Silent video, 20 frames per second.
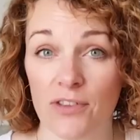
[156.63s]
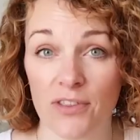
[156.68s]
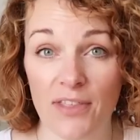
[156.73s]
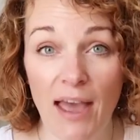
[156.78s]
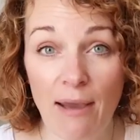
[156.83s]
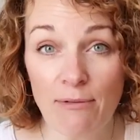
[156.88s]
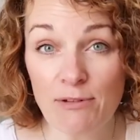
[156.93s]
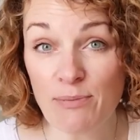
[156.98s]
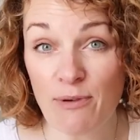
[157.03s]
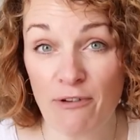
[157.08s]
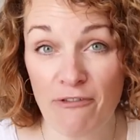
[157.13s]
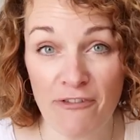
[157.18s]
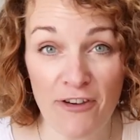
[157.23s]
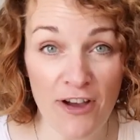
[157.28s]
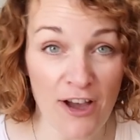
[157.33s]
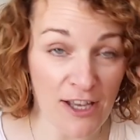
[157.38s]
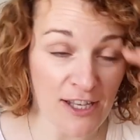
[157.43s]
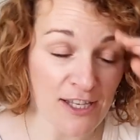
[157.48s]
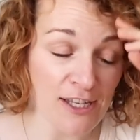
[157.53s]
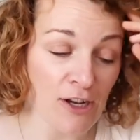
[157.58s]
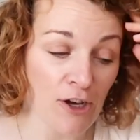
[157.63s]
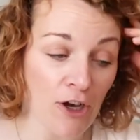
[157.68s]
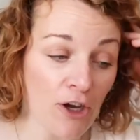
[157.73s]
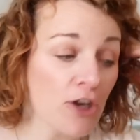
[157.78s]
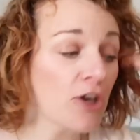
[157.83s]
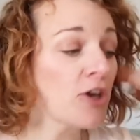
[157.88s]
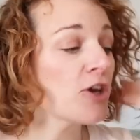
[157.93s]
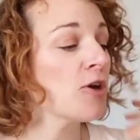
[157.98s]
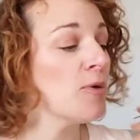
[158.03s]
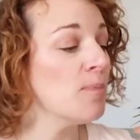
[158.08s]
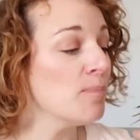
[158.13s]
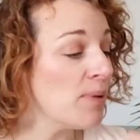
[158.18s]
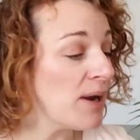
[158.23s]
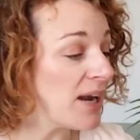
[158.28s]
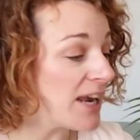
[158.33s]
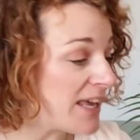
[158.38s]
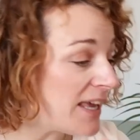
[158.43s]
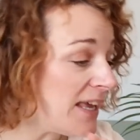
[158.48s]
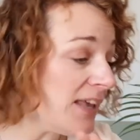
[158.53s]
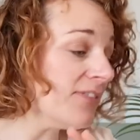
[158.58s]
So that was my first look
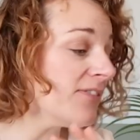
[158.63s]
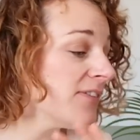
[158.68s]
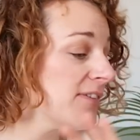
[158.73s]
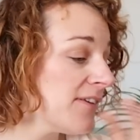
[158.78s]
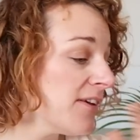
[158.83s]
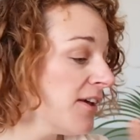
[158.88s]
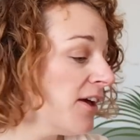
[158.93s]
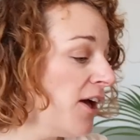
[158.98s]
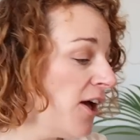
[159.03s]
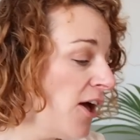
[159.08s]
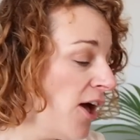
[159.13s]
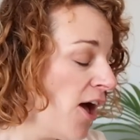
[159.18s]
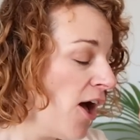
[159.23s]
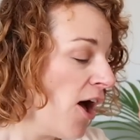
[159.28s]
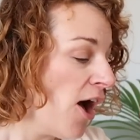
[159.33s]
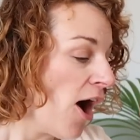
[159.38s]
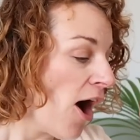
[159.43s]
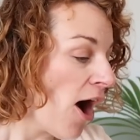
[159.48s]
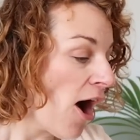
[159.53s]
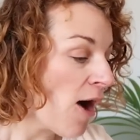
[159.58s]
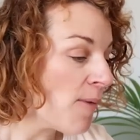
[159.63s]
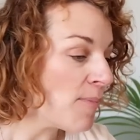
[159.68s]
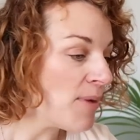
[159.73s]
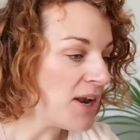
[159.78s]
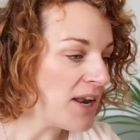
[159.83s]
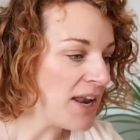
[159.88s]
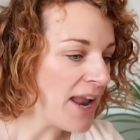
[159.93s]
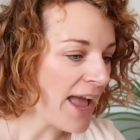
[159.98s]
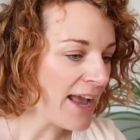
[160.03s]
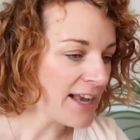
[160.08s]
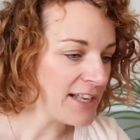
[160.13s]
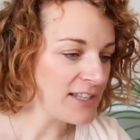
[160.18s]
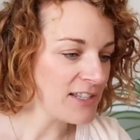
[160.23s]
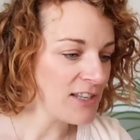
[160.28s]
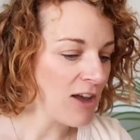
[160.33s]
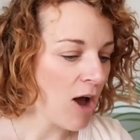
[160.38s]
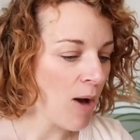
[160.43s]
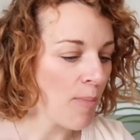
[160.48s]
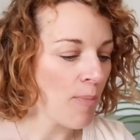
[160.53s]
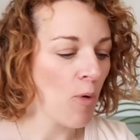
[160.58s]
complete. Next
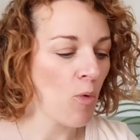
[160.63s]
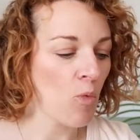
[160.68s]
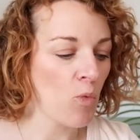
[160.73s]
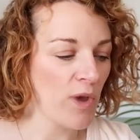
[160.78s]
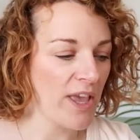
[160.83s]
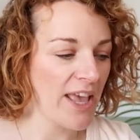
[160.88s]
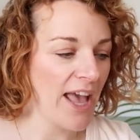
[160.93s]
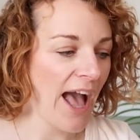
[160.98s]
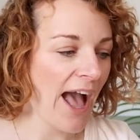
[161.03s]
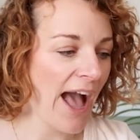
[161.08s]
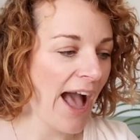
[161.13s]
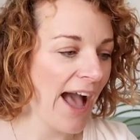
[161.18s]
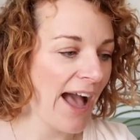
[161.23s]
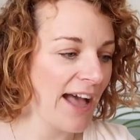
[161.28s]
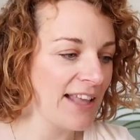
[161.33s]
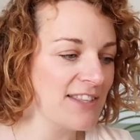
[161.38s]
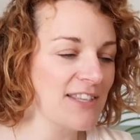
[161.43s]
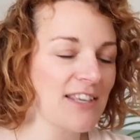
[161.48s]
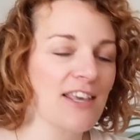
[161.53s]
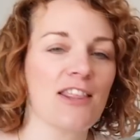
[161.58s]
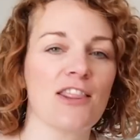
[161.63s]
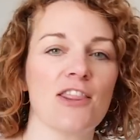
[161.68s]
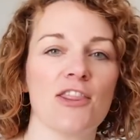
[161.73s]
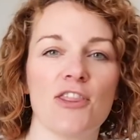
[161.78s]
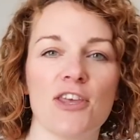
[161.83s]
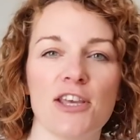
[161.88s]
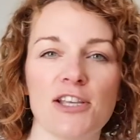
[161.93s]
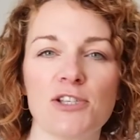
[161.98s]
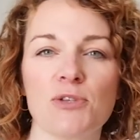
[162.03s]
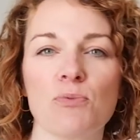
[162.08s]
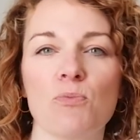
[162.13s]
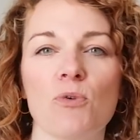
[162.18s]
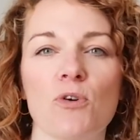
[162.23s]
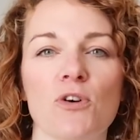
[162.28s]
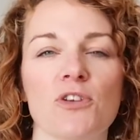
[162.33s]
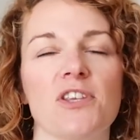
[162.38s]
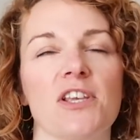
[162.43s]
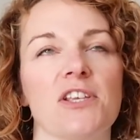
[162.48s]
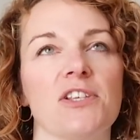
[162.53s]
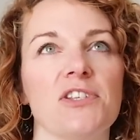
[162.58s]
up, we had, this
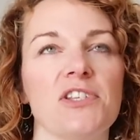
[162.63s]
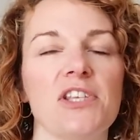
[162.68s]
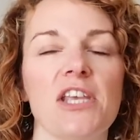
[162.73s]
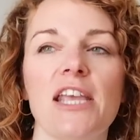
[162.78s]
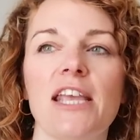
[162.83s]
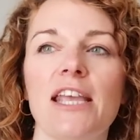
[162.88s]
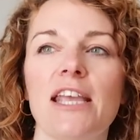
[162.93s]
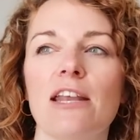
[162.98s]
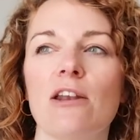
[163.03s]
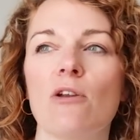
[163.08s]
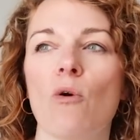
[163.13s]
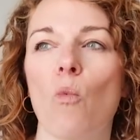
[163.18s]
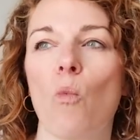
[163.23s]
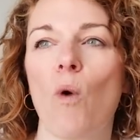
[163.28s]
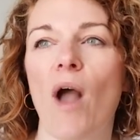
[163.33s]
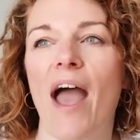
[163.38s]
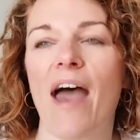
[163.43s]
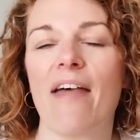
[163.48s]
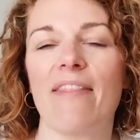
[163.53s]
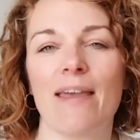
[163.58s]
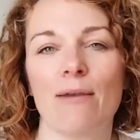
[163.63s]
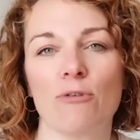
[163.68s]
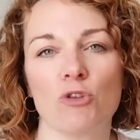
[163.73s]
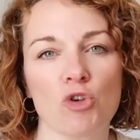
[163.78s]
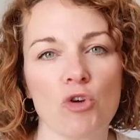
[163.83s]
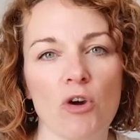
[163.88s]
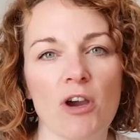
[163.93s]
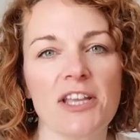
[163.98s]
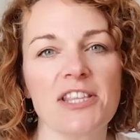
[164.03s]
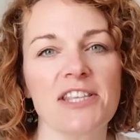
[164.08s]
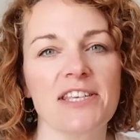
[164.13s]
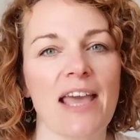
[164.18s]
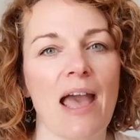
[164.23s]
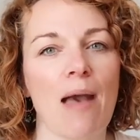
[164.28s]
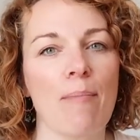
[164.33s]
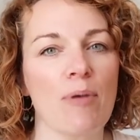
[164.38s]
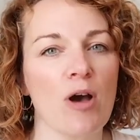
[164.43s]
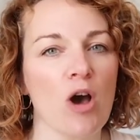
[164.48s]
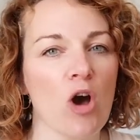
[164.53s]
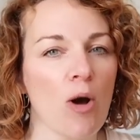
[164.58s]
was a scene where they were trying to
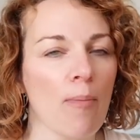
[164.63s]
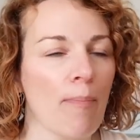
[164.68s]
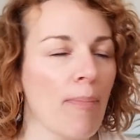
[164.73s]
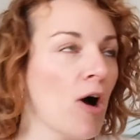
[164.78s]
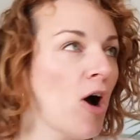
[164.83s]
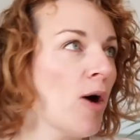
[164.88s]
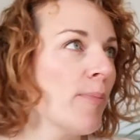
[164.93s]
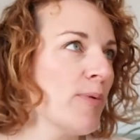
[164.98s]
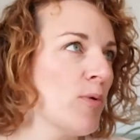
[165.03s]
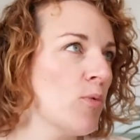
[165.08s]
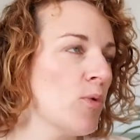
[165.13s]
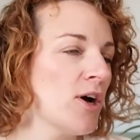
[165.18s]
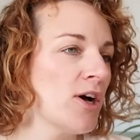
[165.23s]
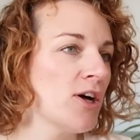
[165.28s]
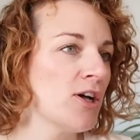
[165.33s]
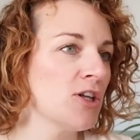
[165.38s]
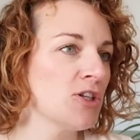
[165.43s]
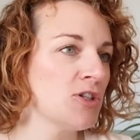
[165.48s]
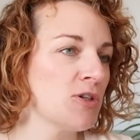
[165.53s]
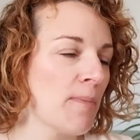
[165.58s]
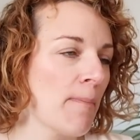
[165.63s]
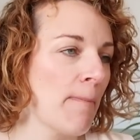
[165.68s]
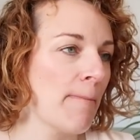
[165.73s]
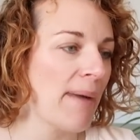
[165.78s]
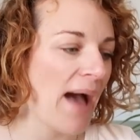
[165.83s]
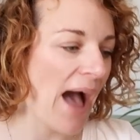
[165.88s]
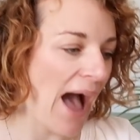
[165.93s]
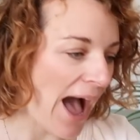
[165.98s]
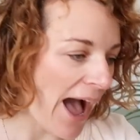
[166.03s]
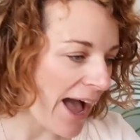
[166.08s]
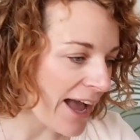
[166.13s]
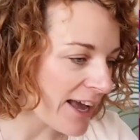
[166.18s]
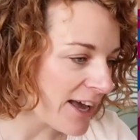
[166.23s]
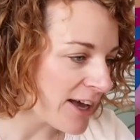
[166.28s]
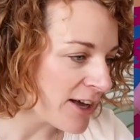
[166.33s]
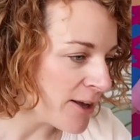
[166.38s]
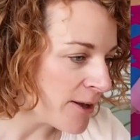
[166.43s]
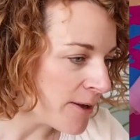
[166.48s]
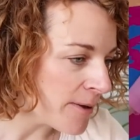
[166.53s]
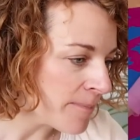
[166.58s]
get Barbie World
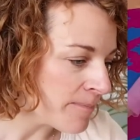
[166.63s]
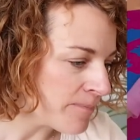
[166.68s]
back,